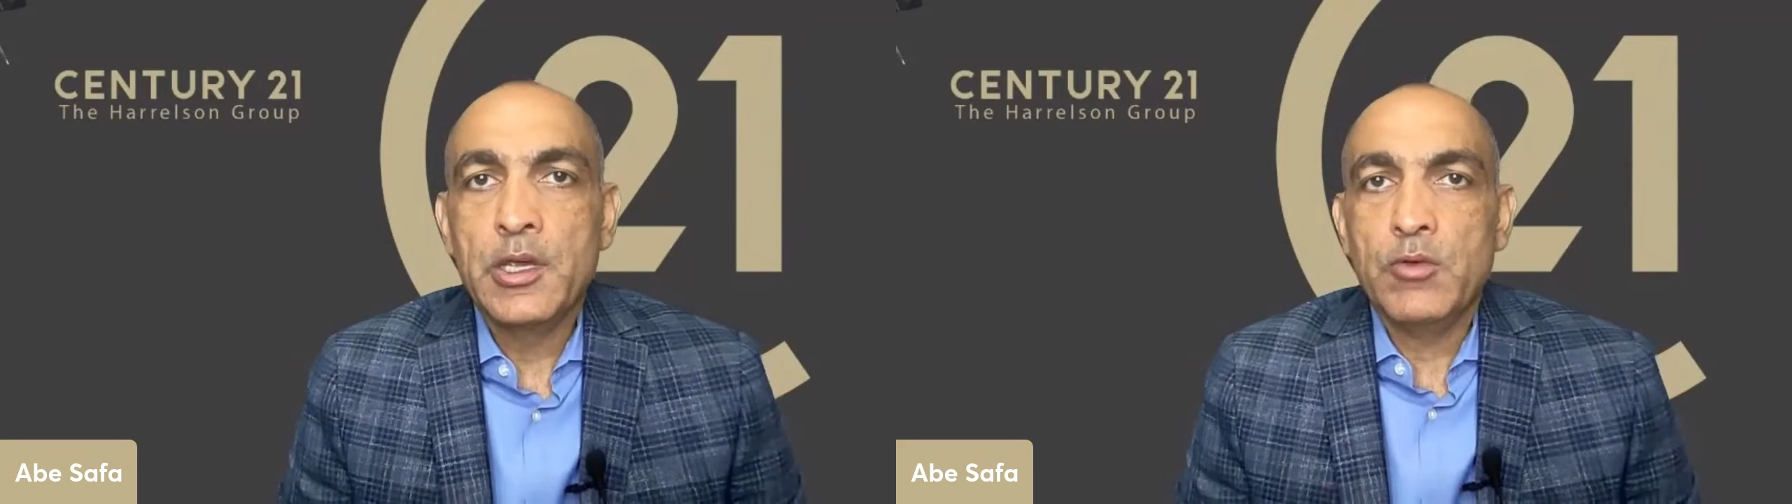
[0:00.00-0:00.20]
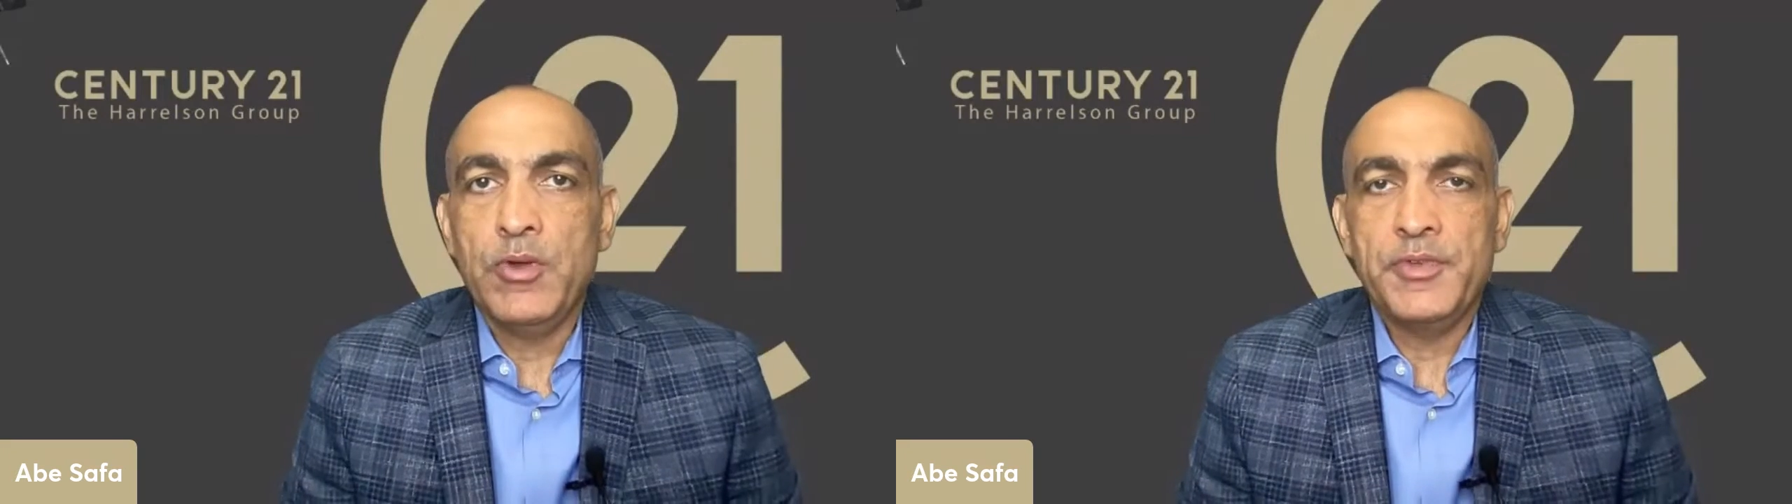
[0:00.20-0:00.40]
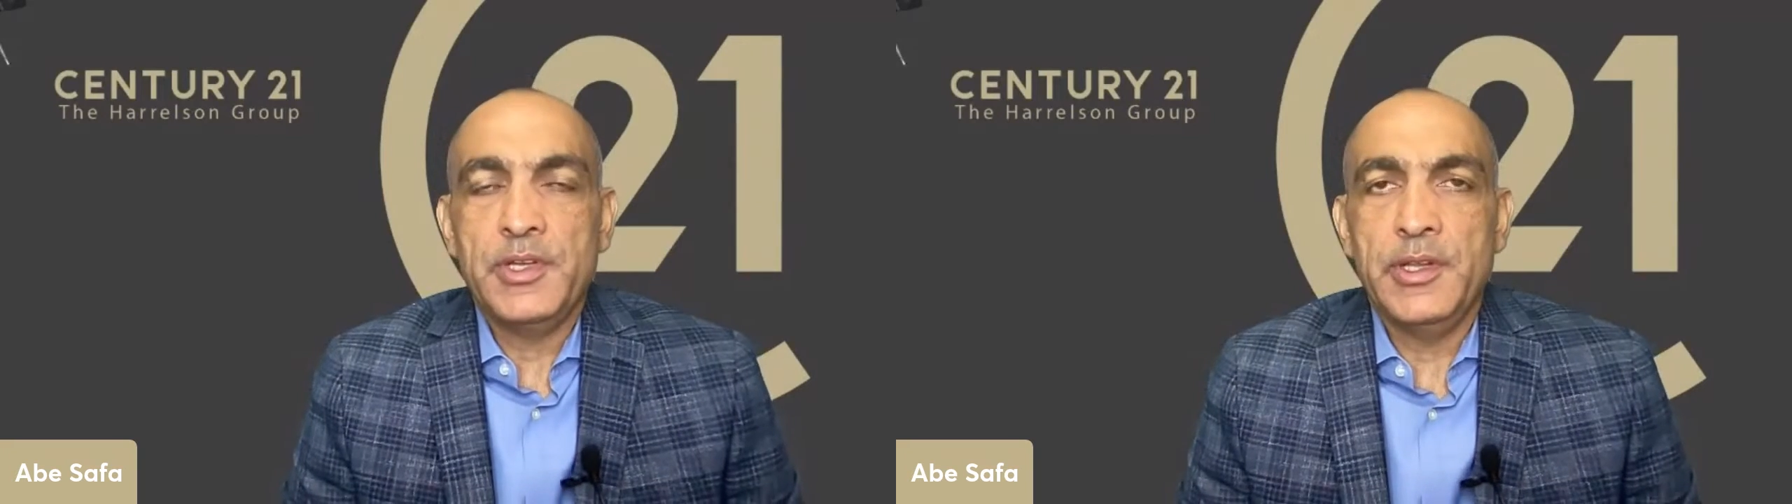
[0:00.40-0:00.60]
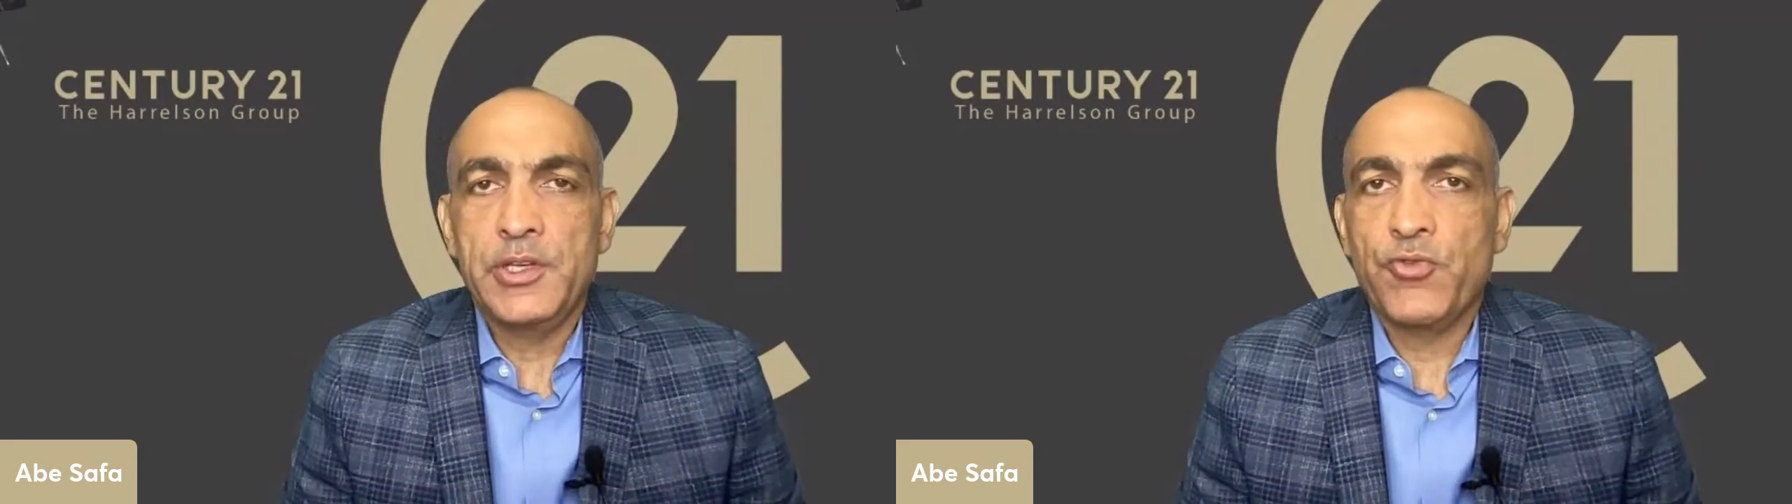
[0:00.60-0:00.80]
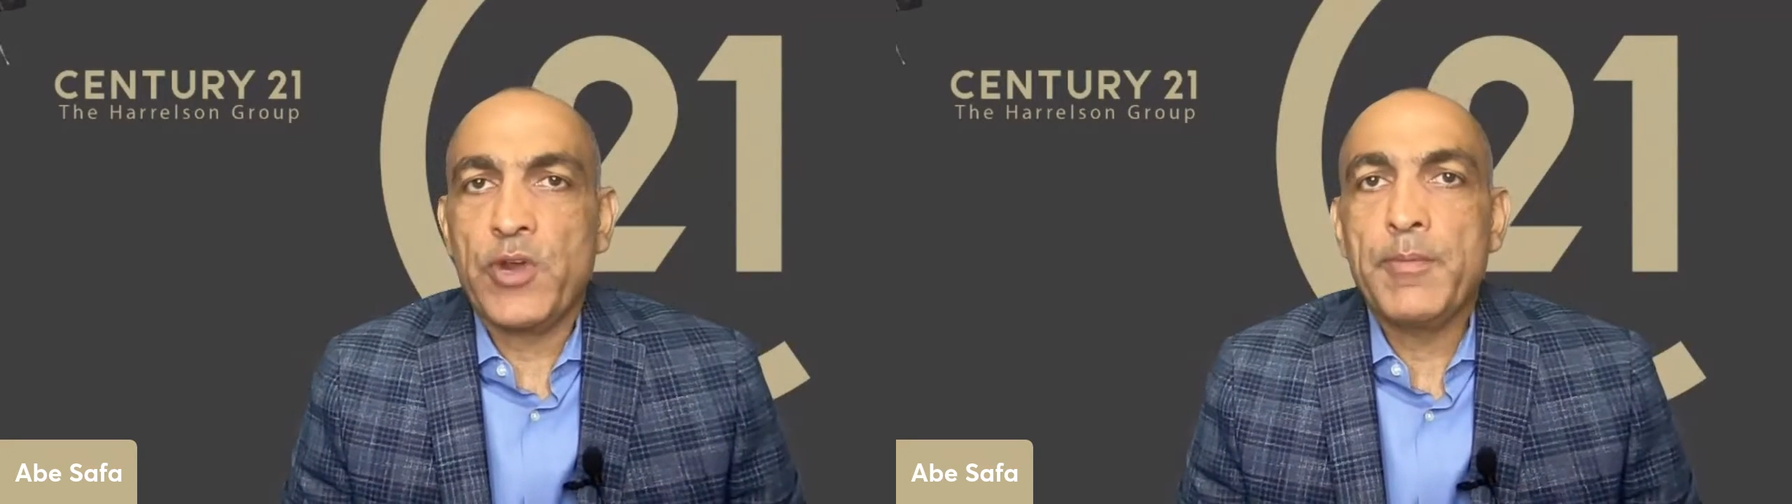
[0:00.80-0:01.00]
we've seen this
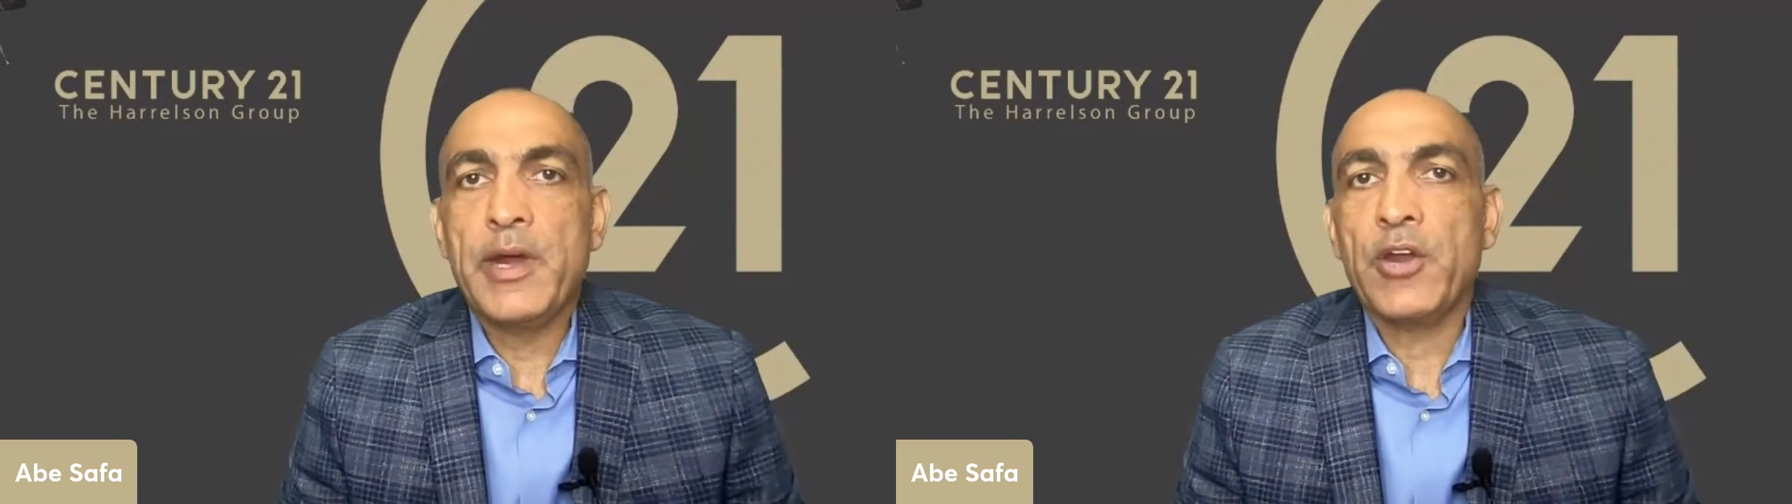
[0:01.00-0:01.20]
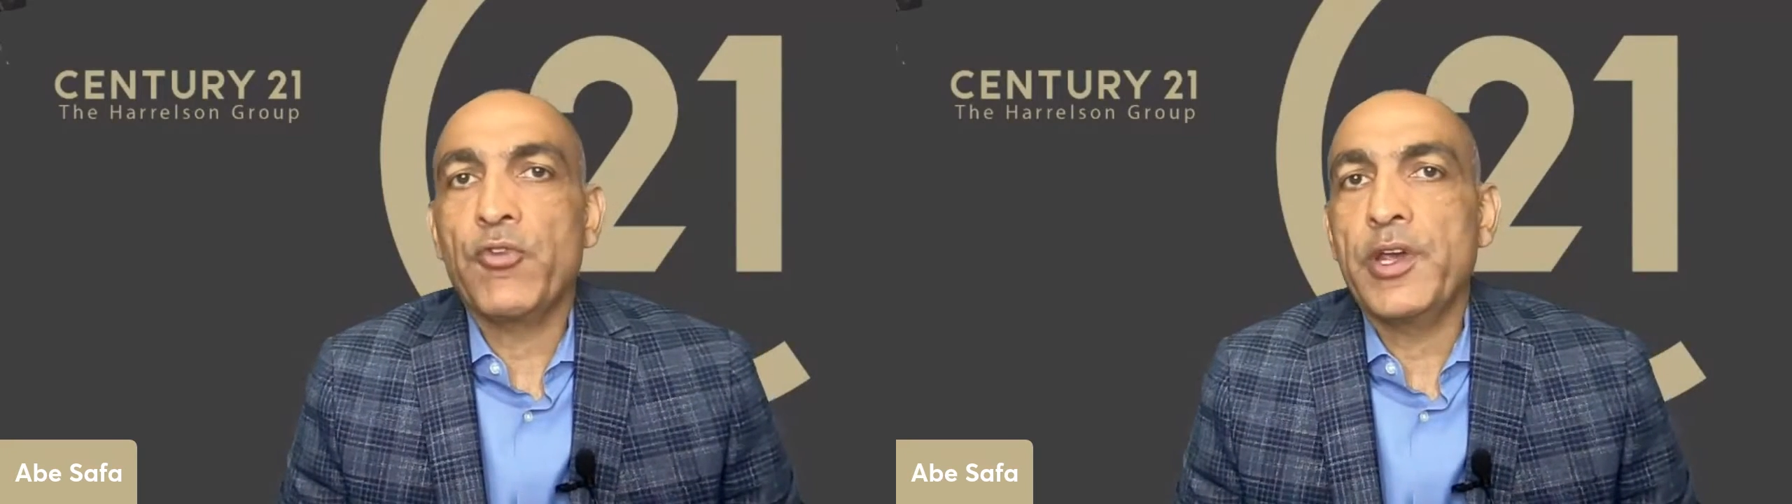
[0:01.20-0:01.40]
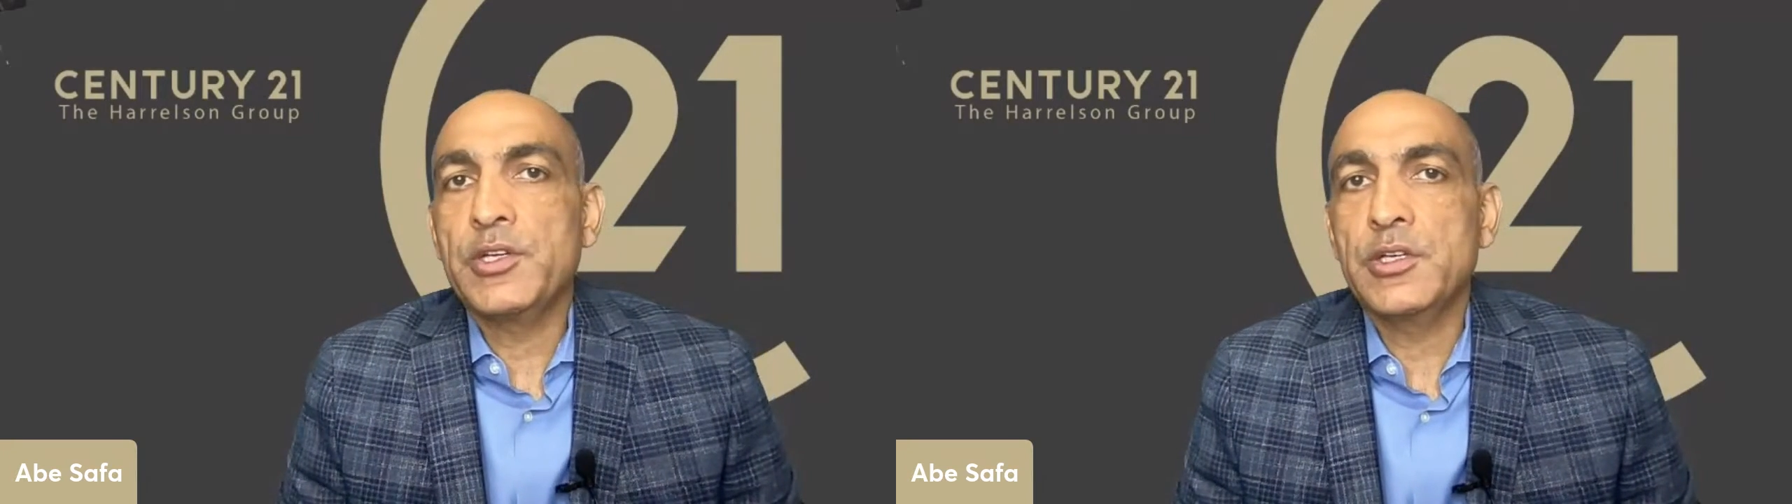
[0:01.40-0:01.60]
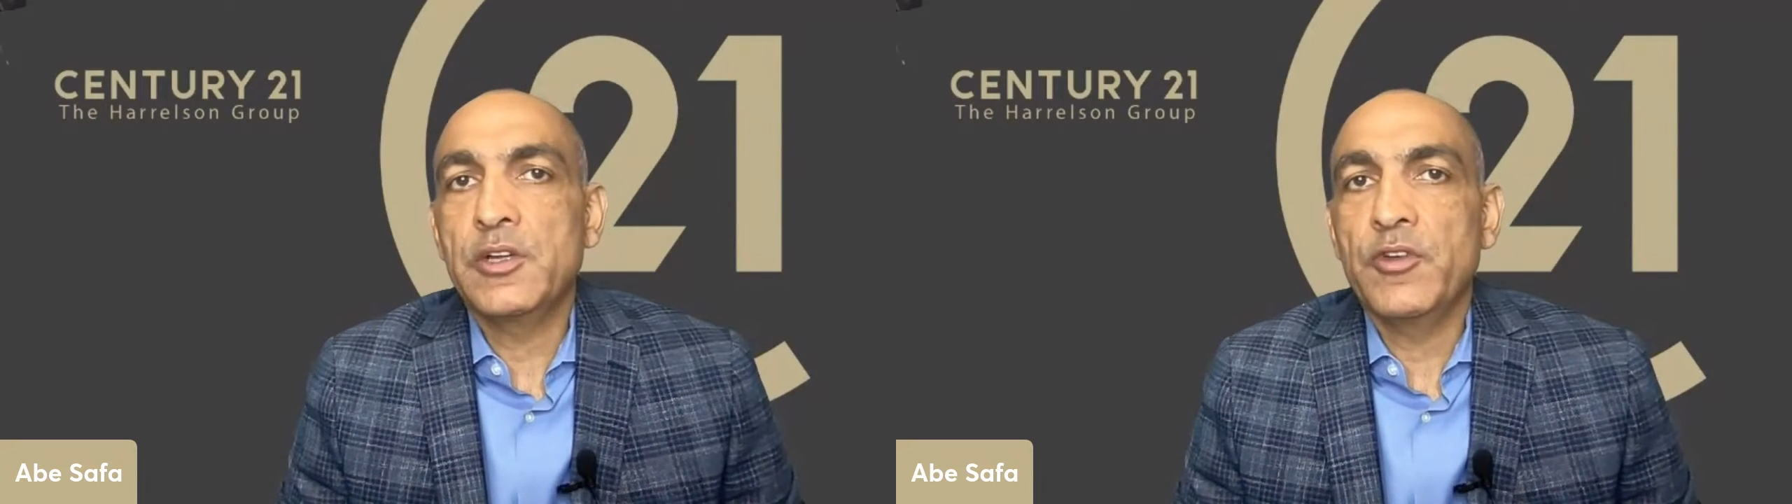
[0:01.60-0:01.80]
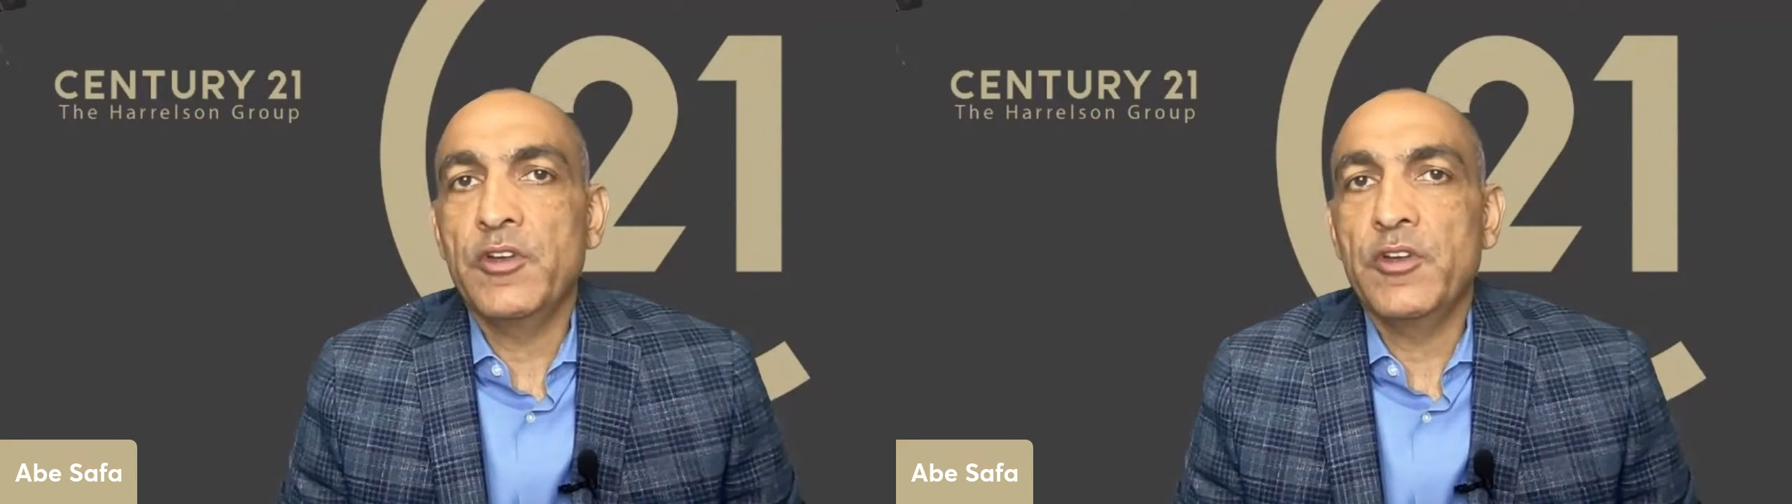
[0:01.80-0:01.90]
great migration